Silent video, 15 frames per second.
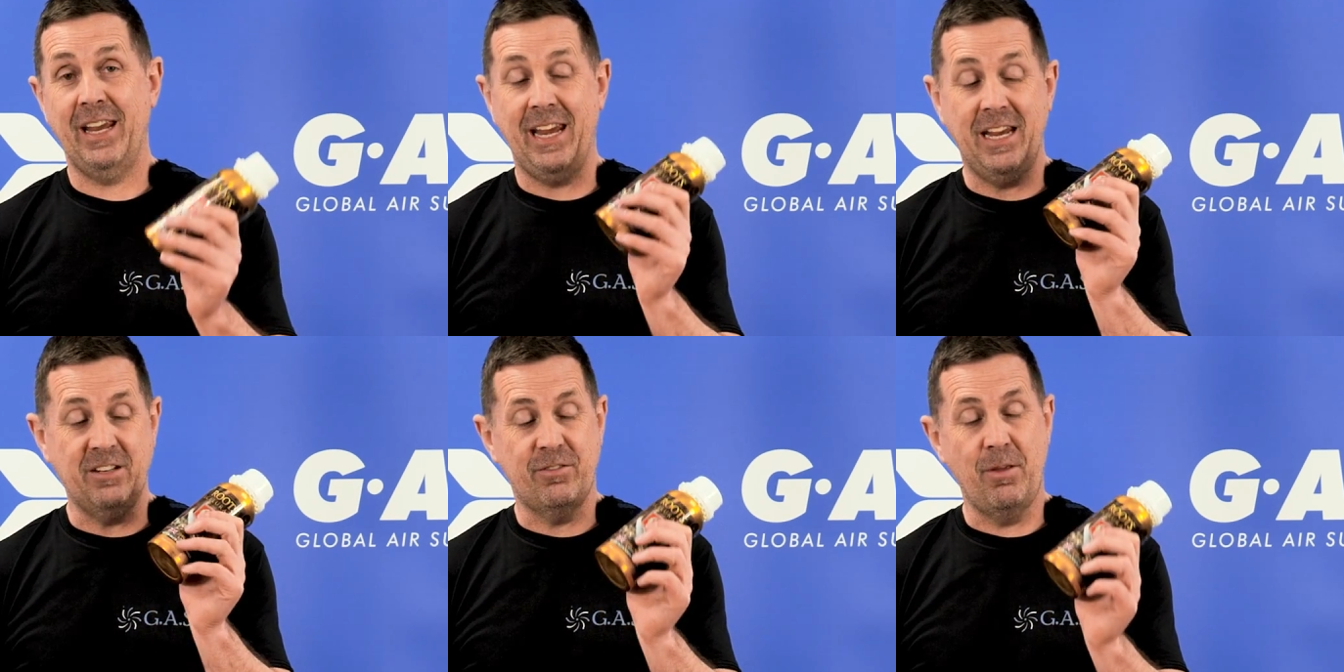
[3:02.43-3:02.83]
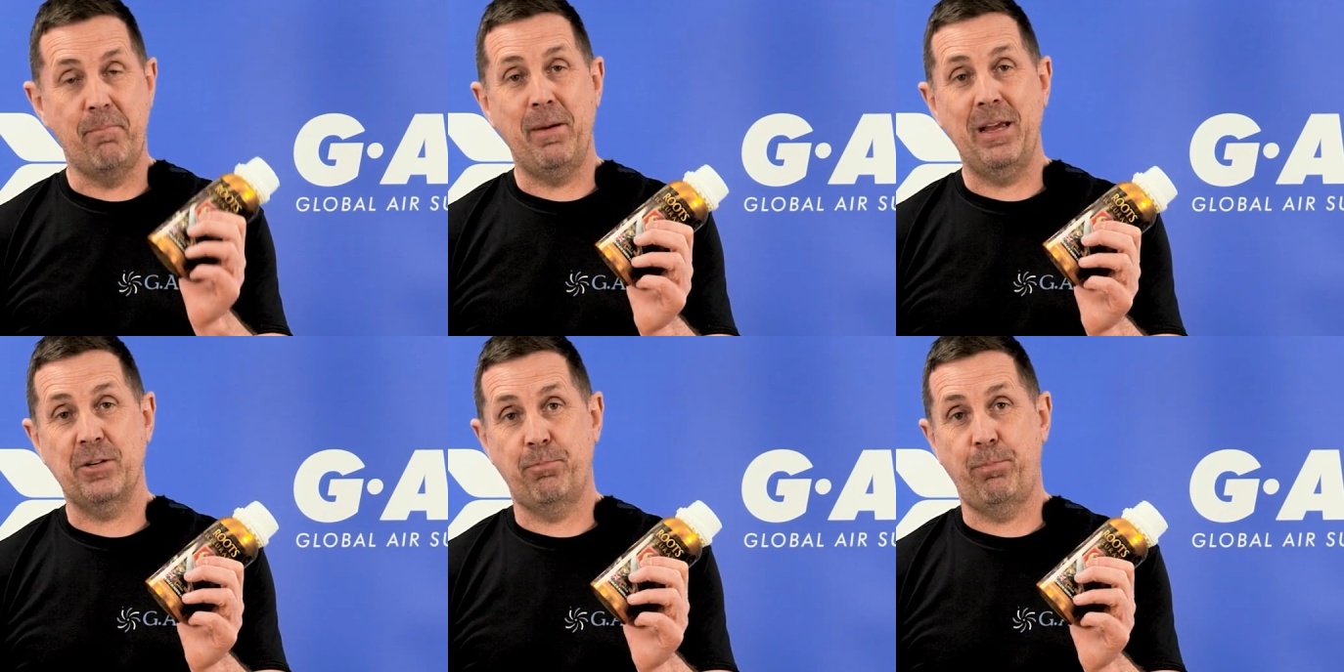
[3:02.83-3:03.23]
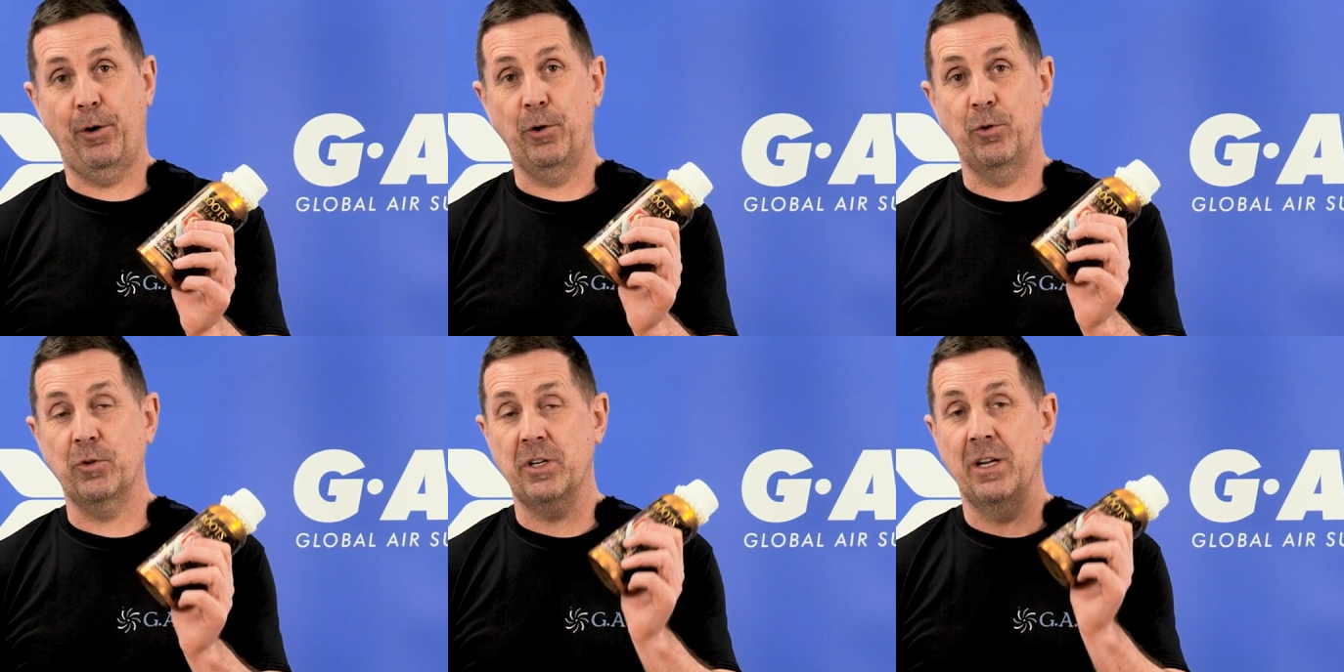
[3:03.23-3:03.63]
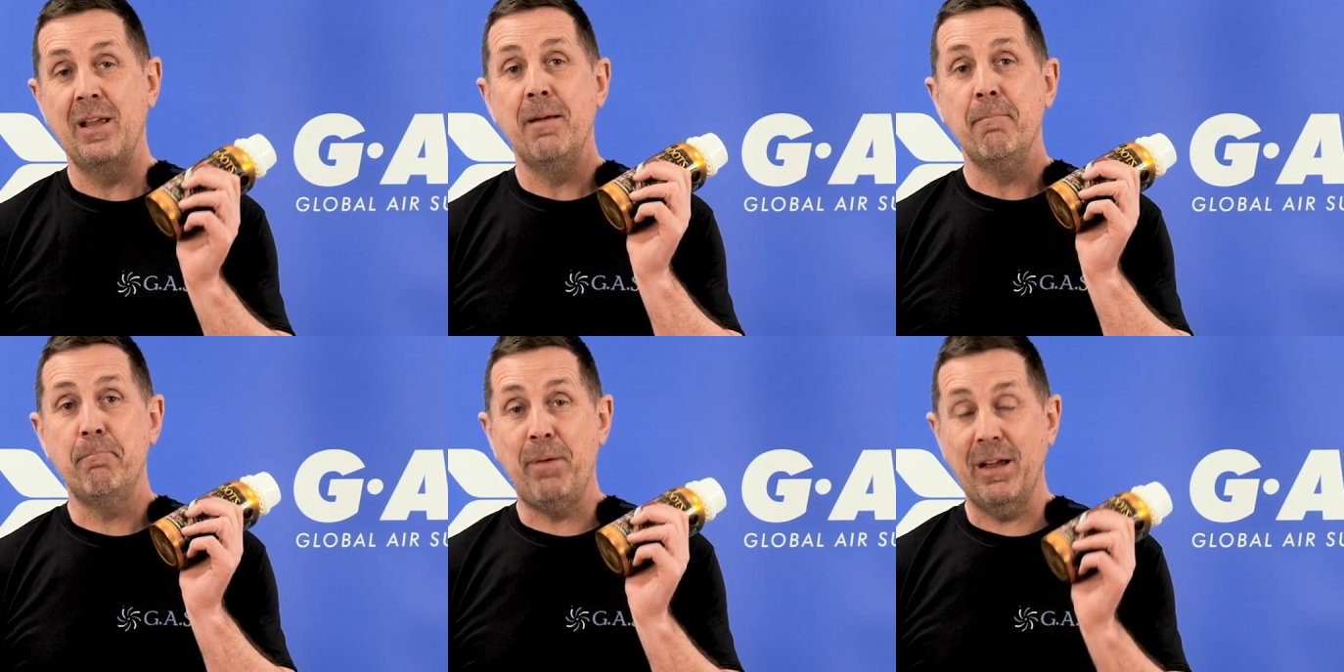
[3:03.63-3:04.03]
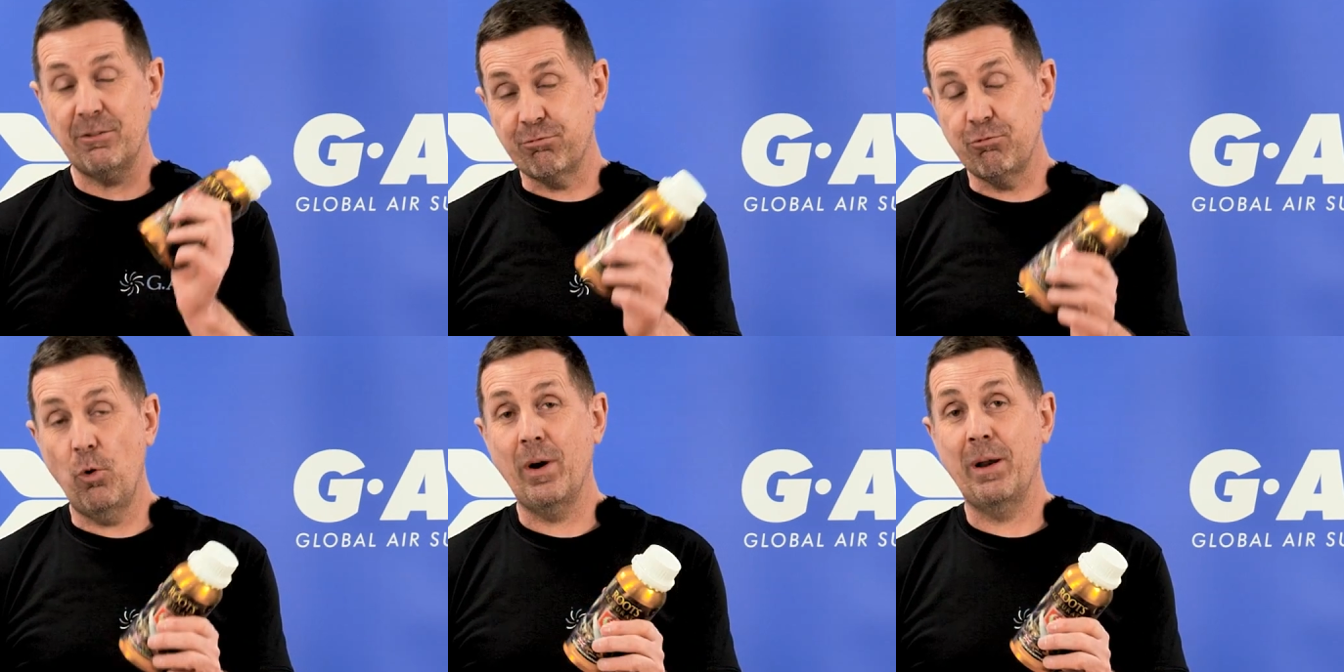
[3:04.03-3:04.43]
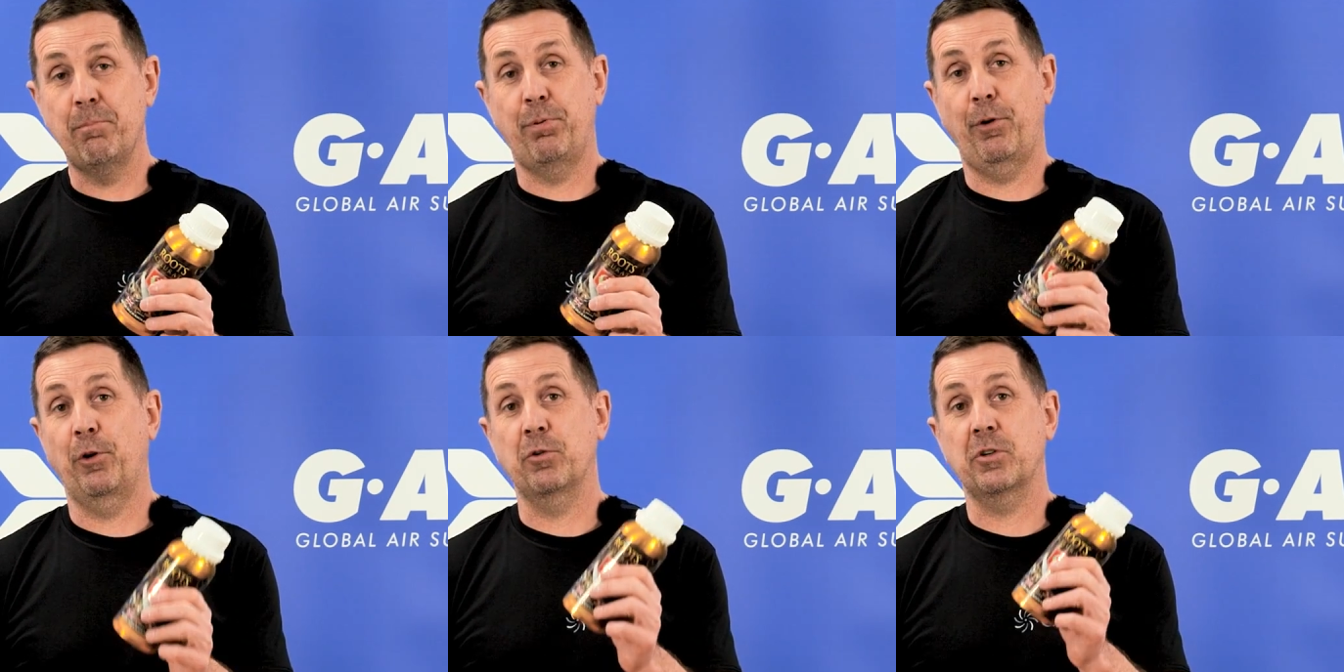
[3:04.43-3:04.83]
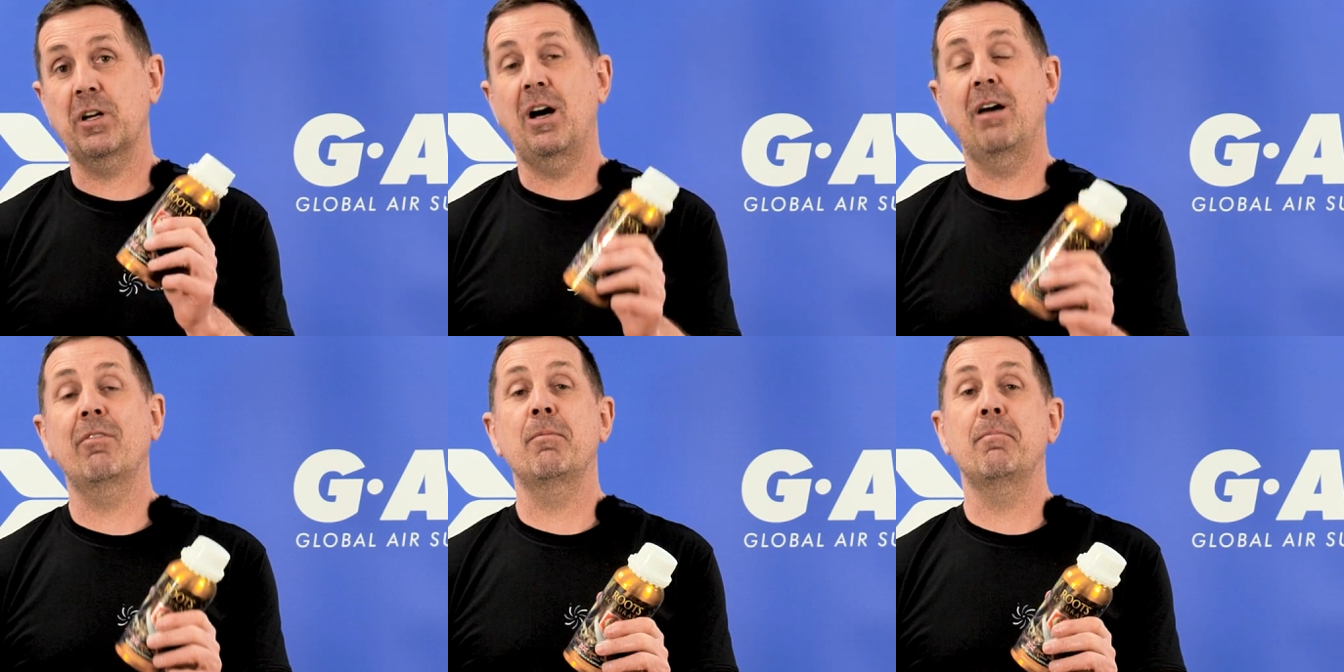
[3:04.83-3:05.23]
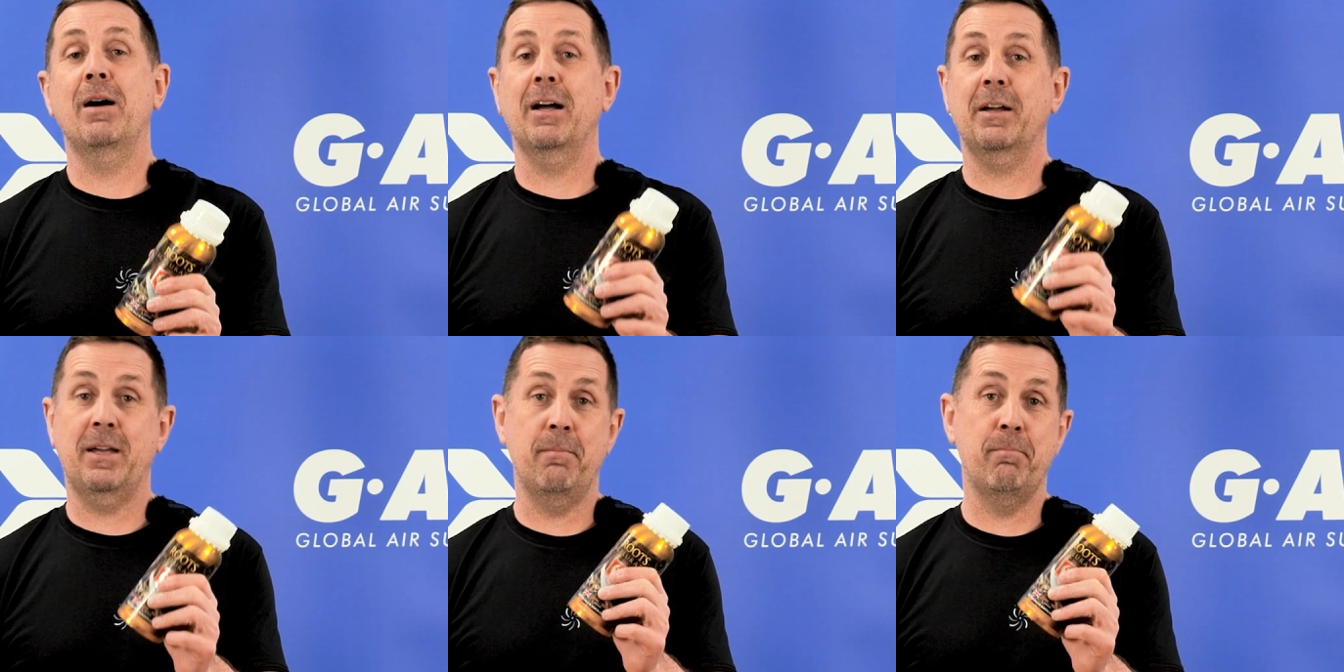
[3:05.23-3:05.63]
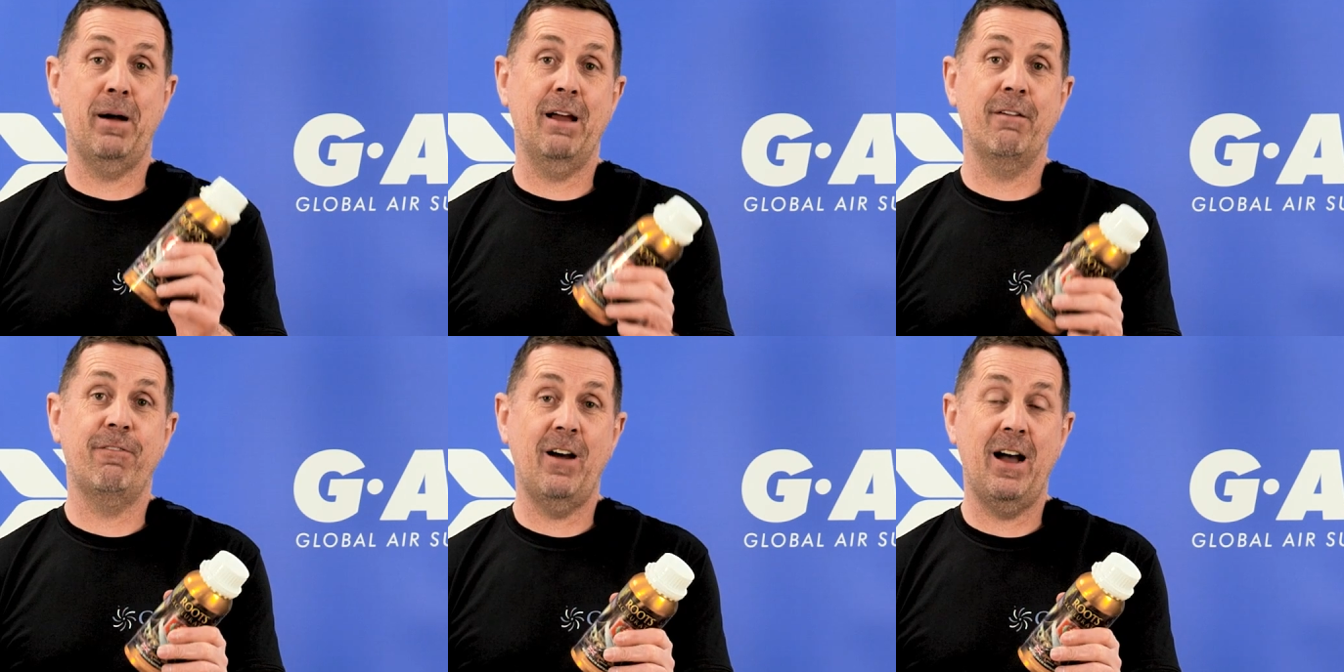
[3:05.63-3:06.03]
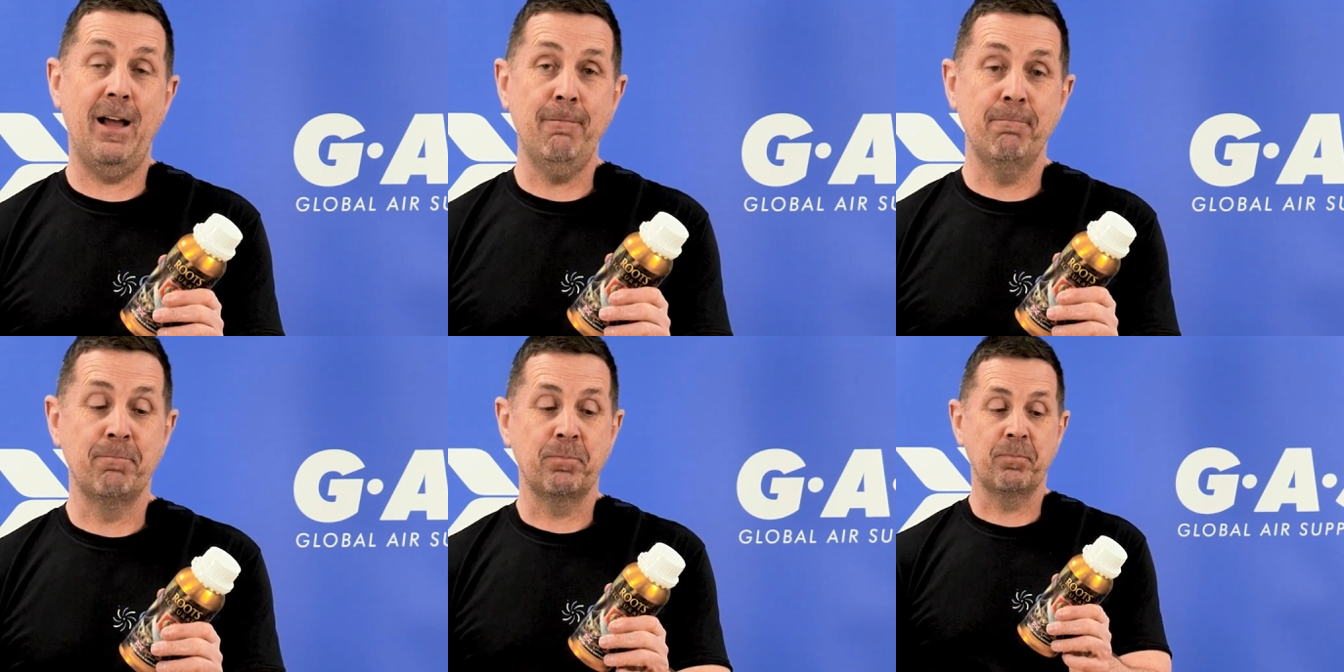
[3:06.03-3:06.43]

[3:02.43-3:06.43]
It is the best product, best rooting product on the market by far.